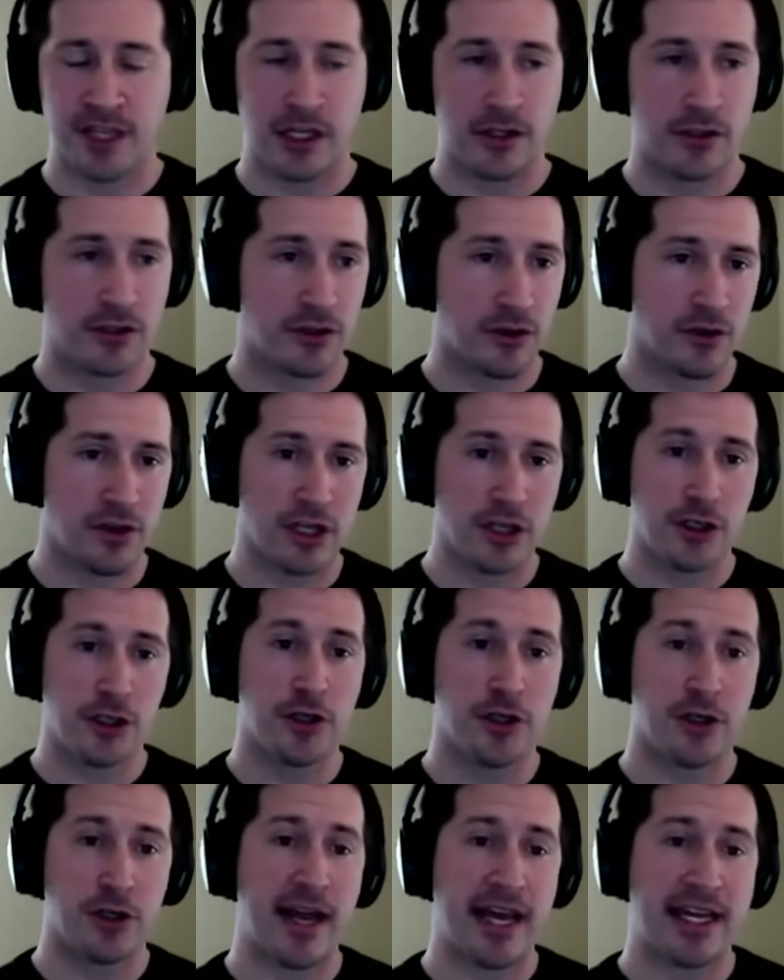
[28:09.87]
So this
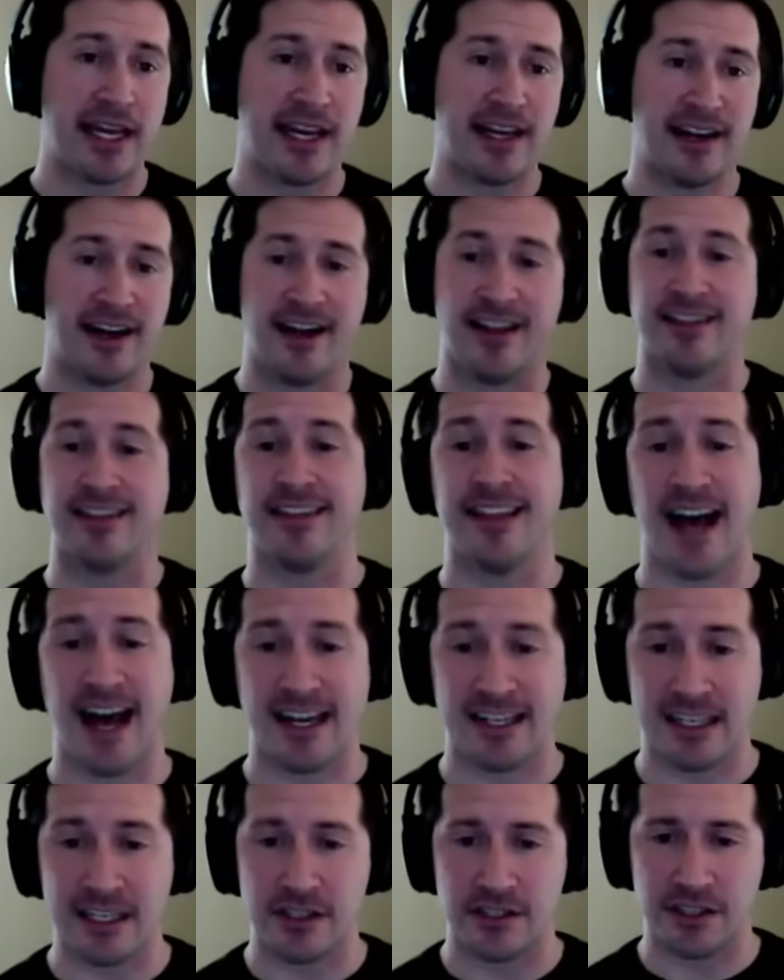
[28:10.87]
should make it a lot
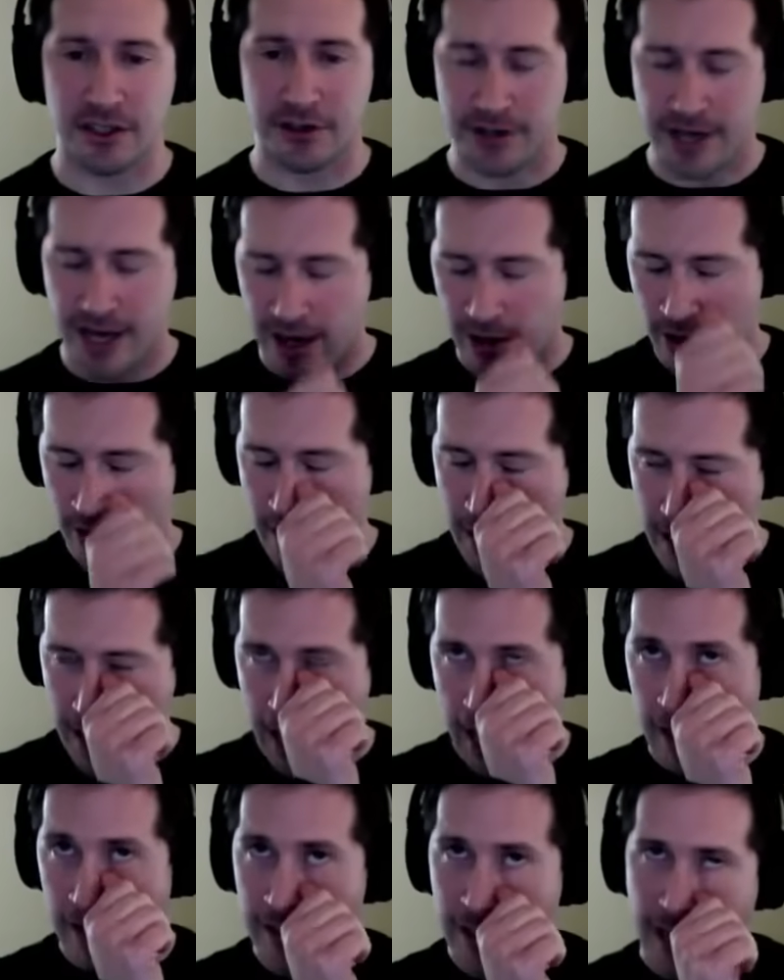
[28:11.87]
easier. Now,
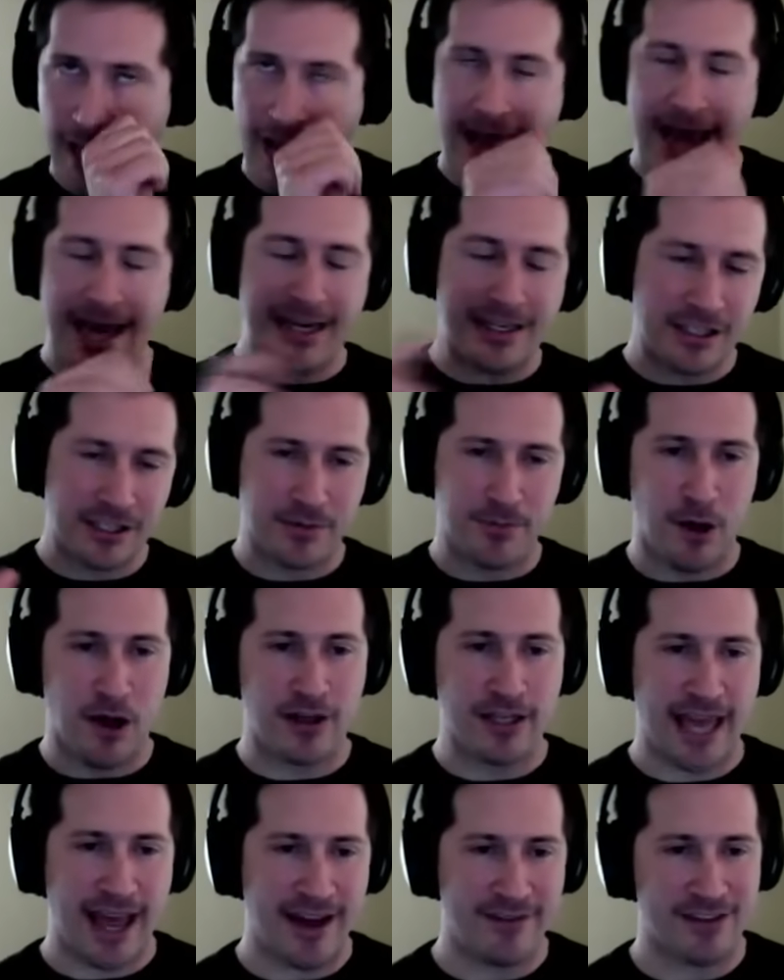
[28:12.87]
I'll add a small
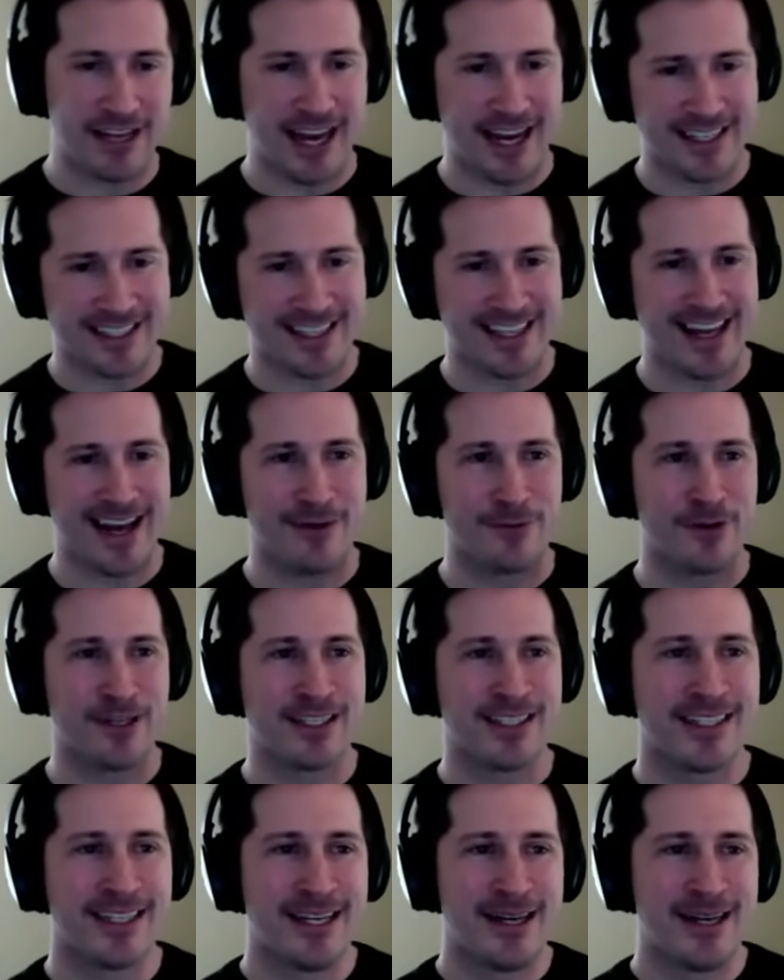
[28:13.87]
caveat to that
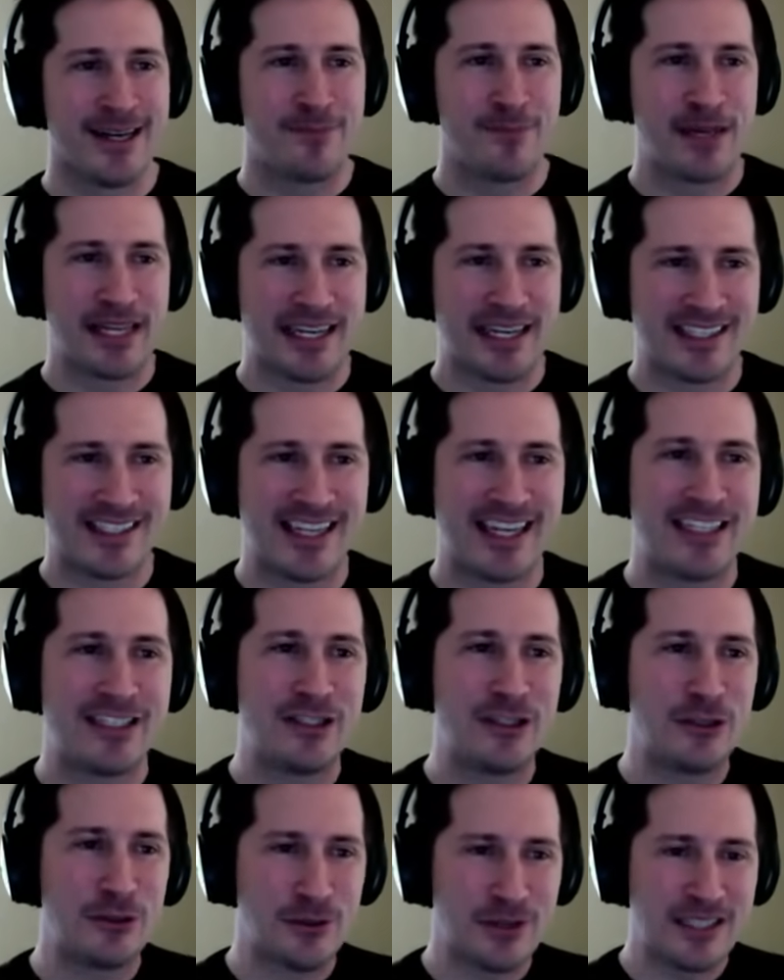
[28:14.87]
one, because they
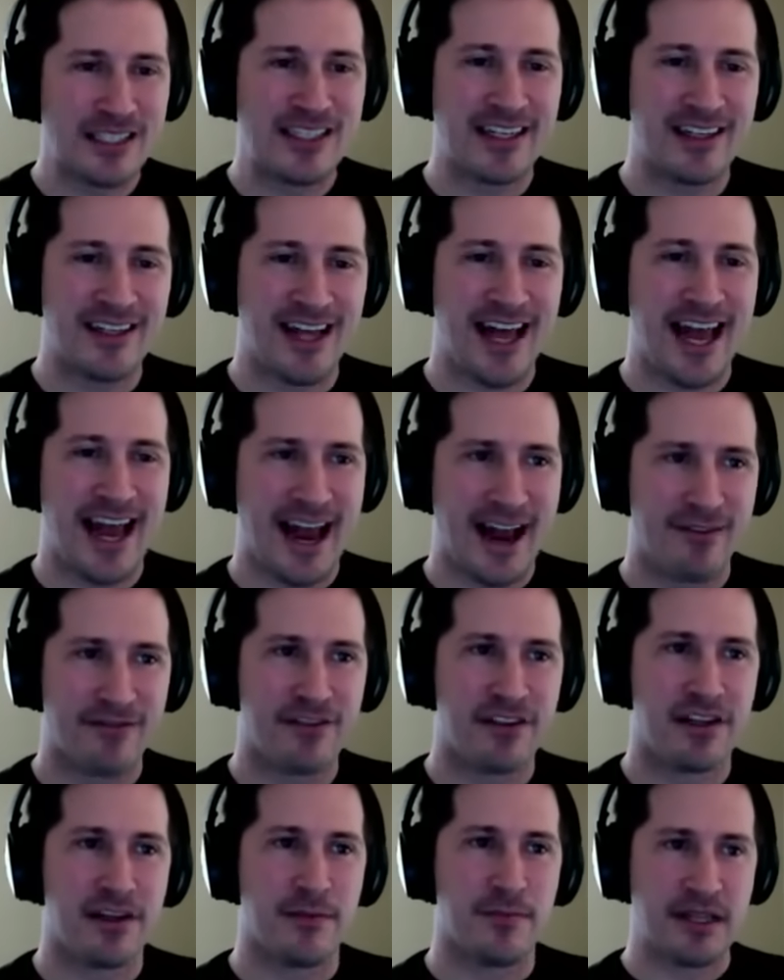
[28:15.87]
do still have
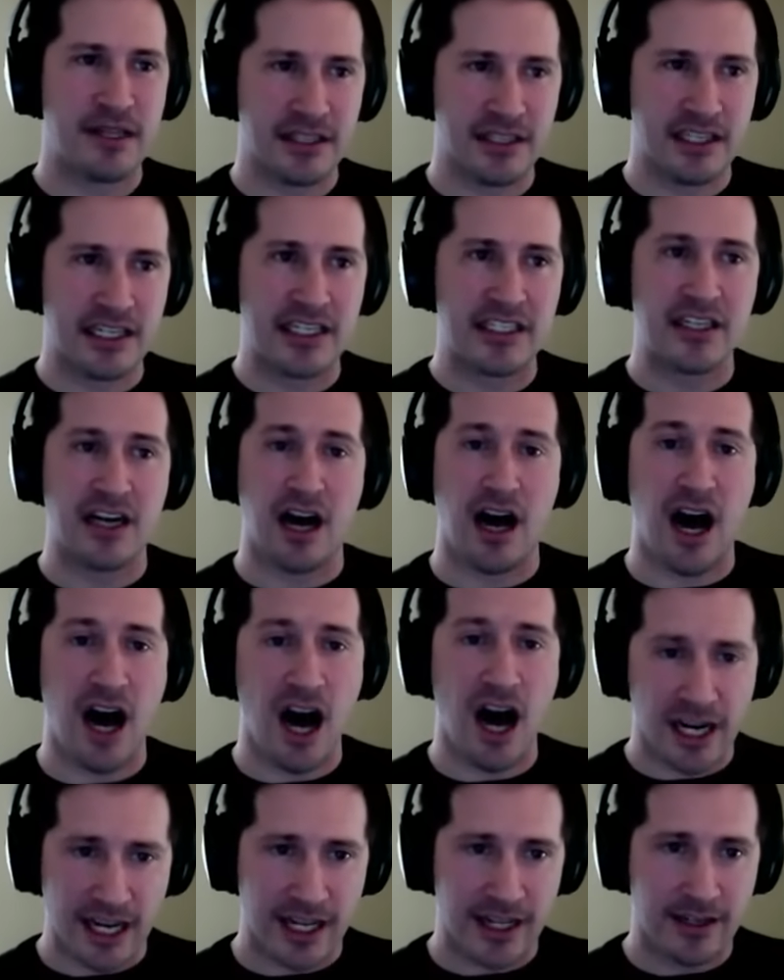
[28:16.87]
the ability to
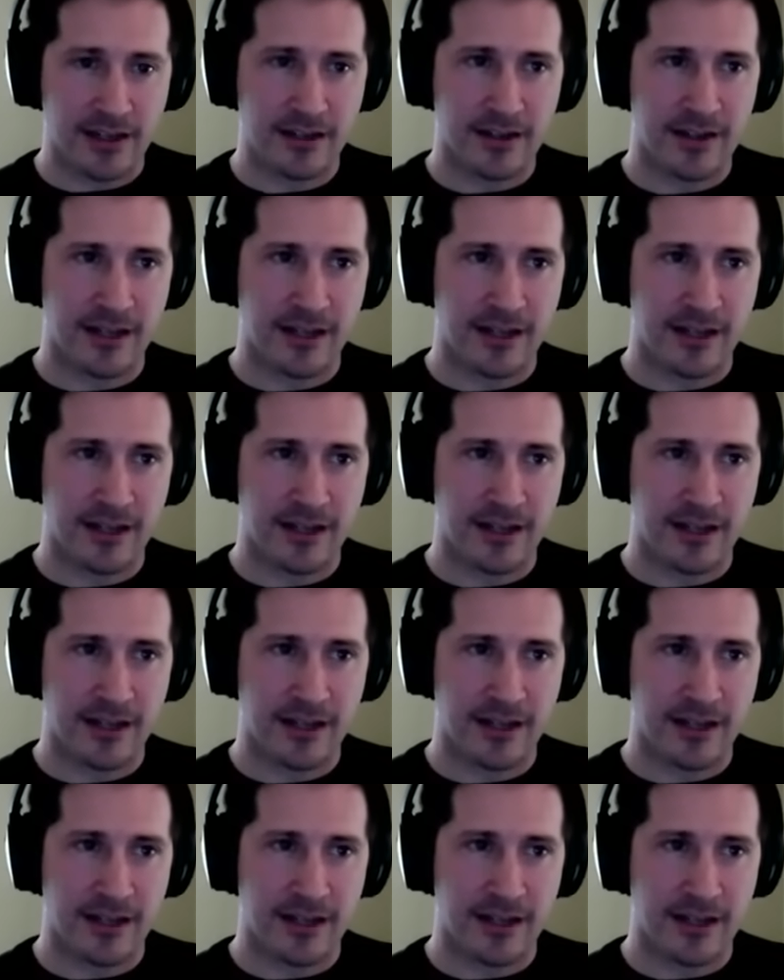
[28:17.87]
audit.